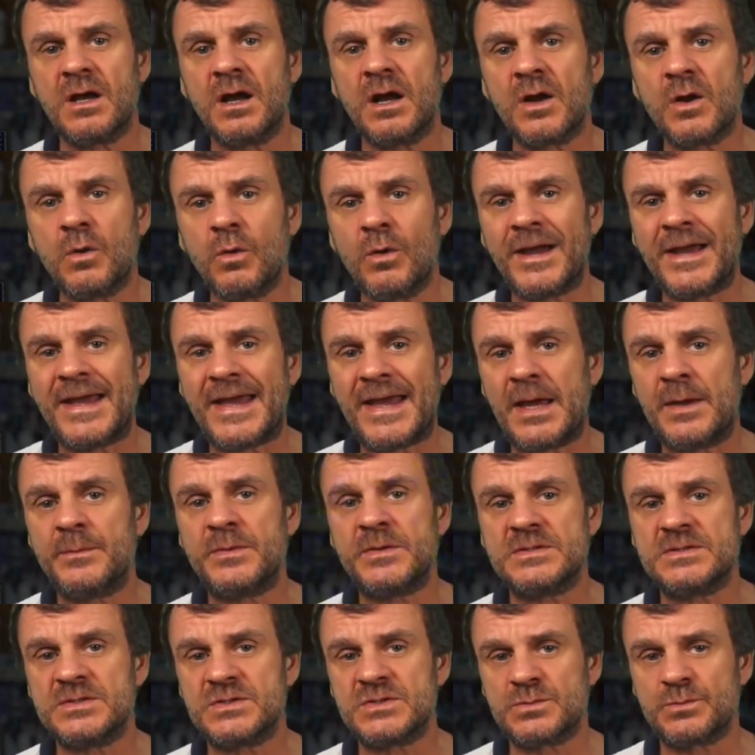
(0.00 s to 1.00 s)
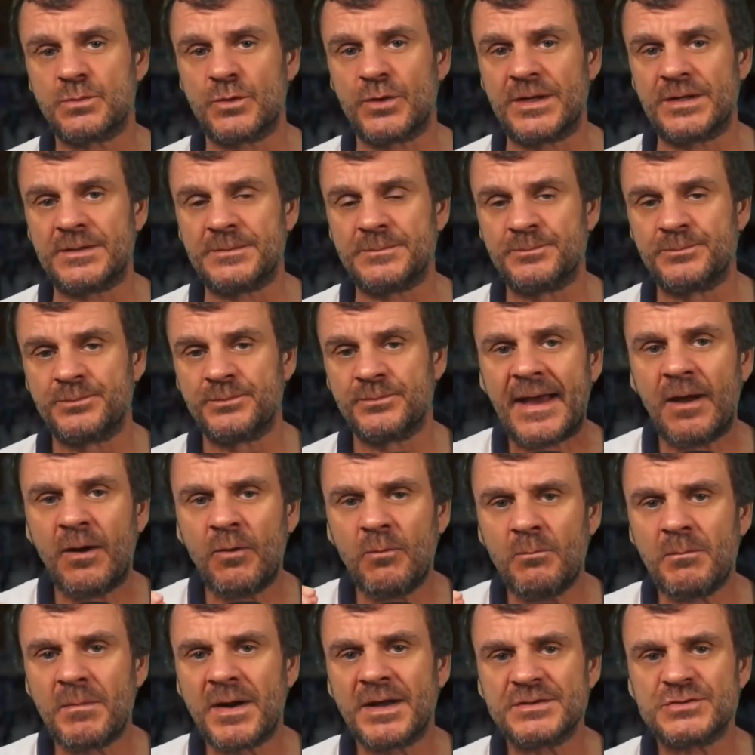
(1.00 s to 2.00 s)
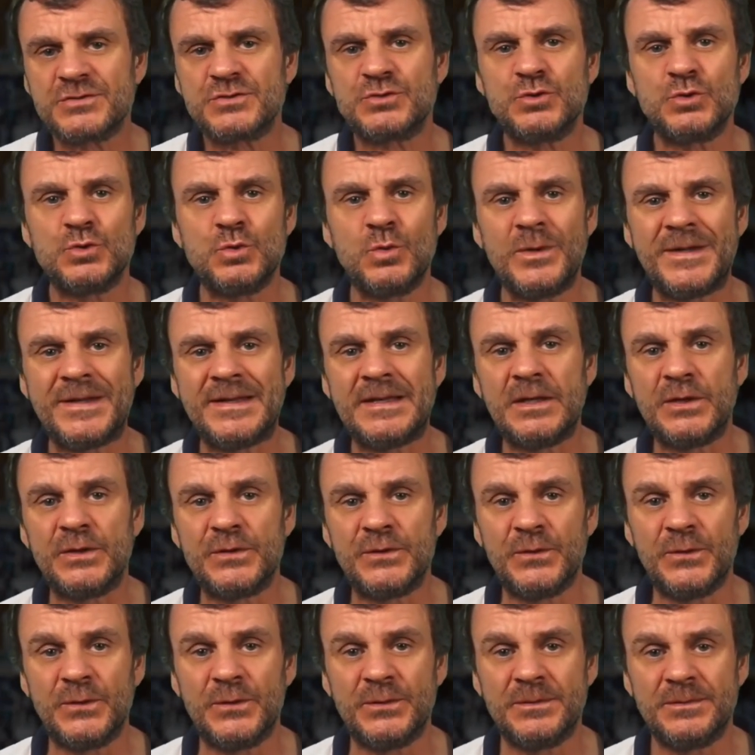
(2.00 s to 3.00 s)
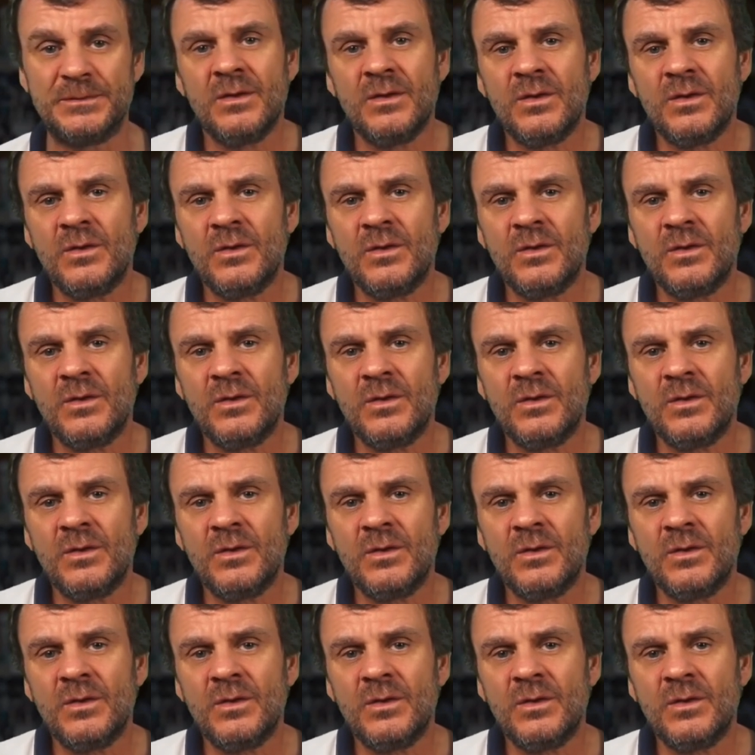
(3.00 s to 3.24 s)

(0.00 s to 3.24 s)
are quite happy to spread. How much do we learn?